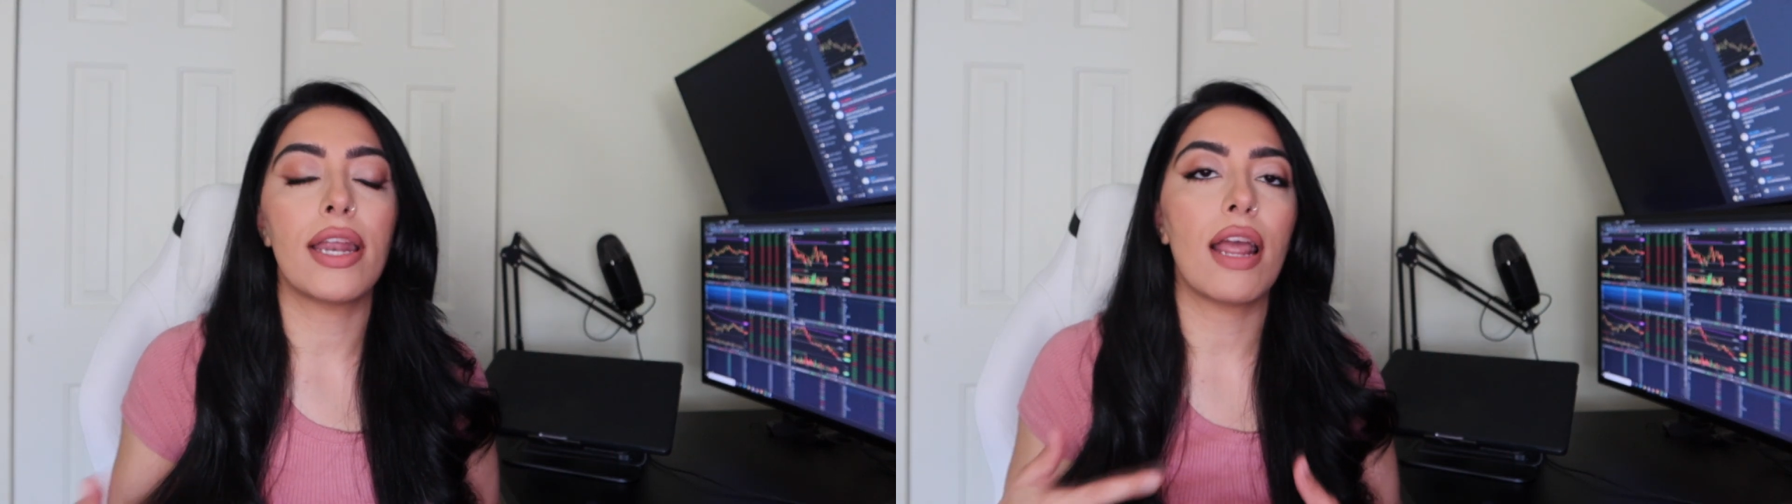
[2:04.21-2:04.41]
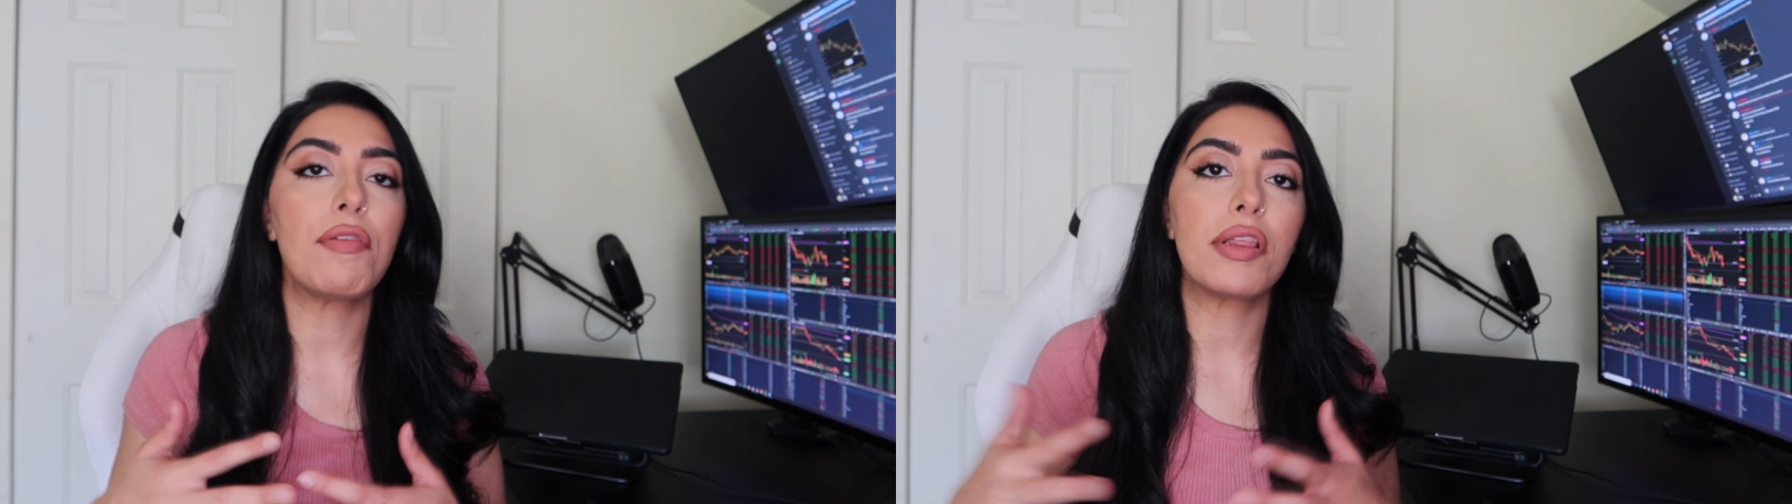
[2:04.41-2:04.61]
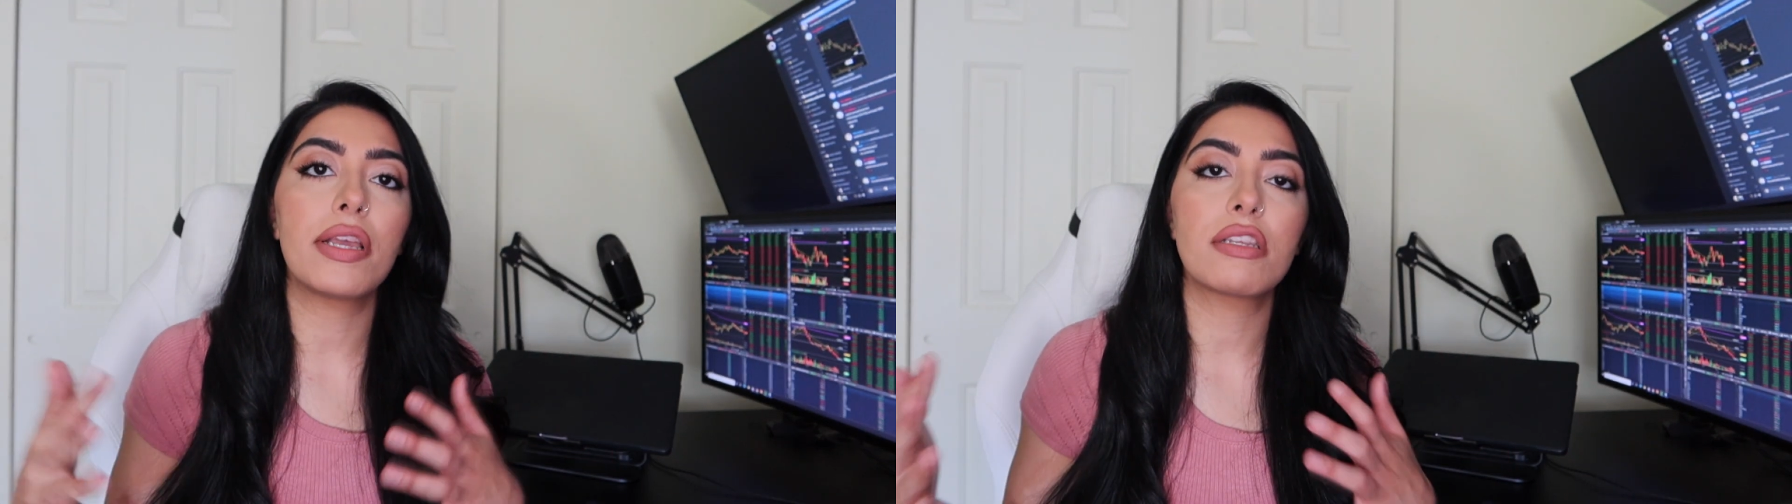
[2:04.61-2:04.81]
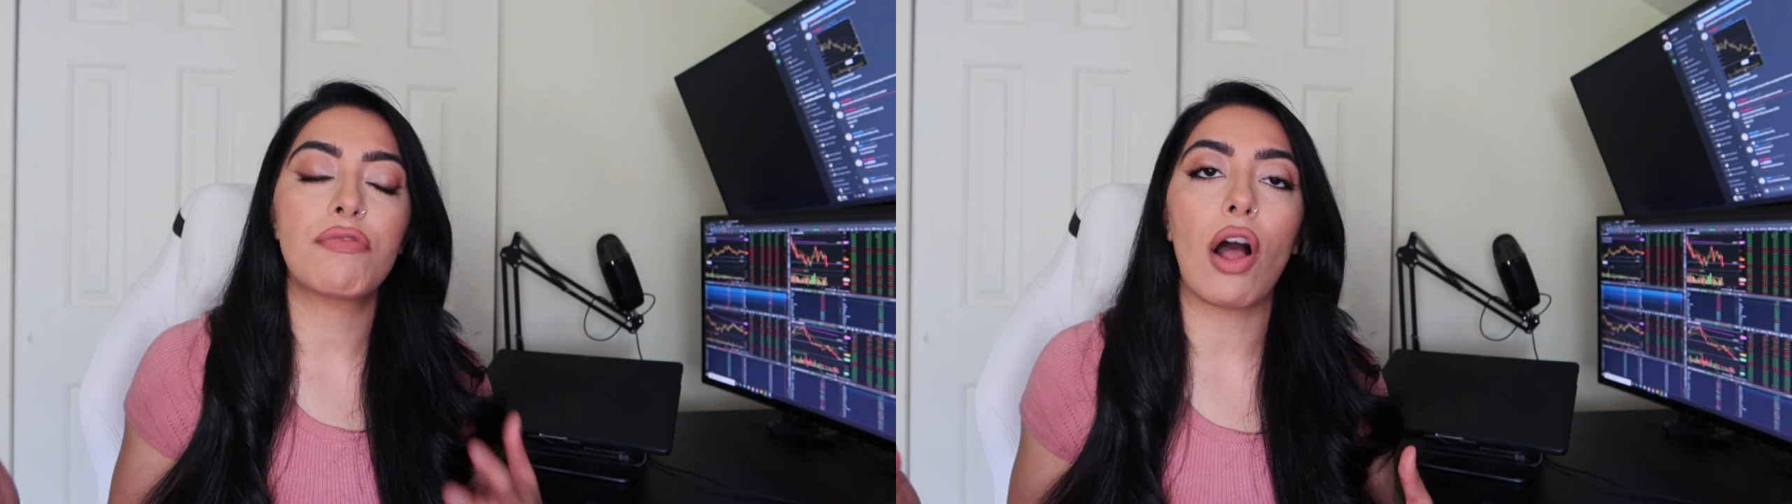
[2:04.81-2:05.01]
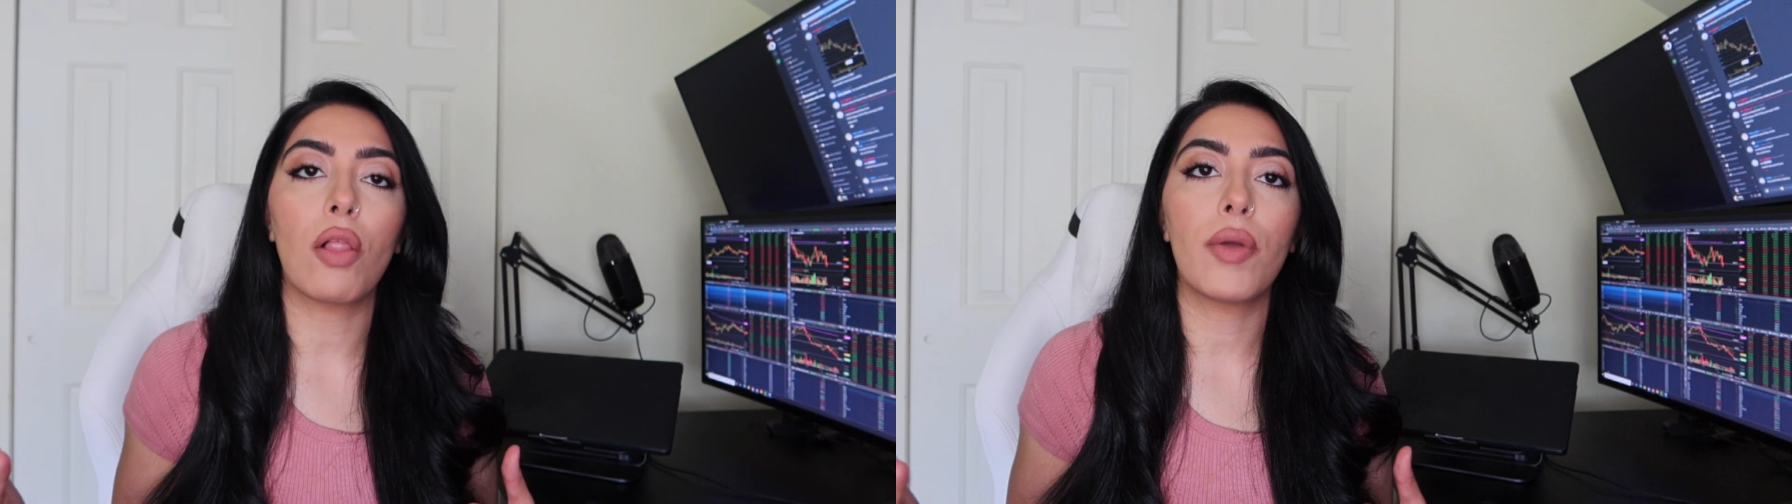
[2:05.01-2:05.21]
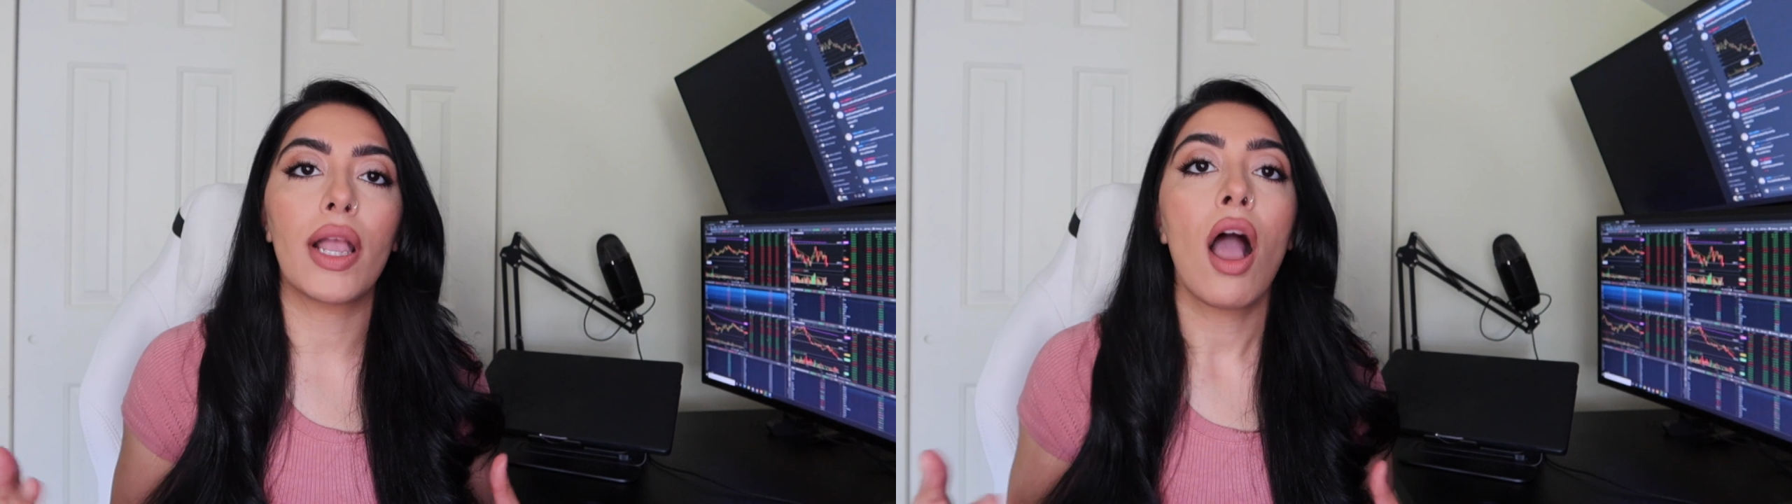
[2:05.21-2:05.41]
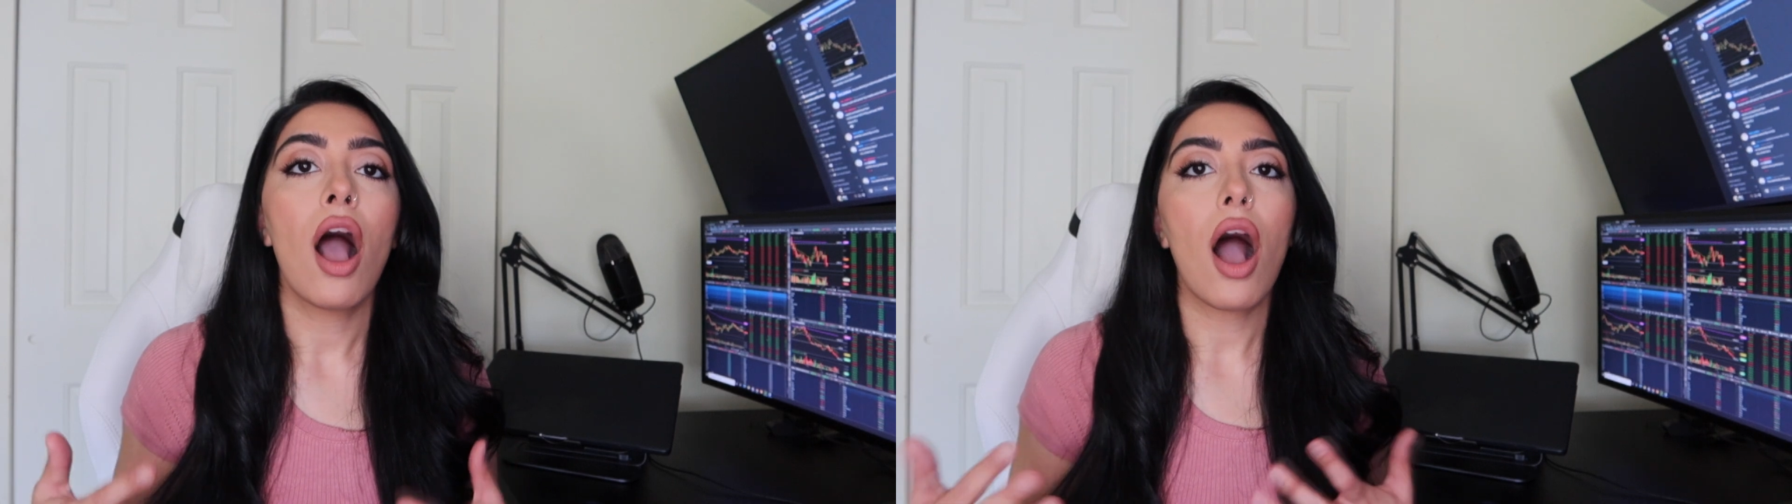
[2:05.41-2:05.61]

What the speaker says: and everything's following,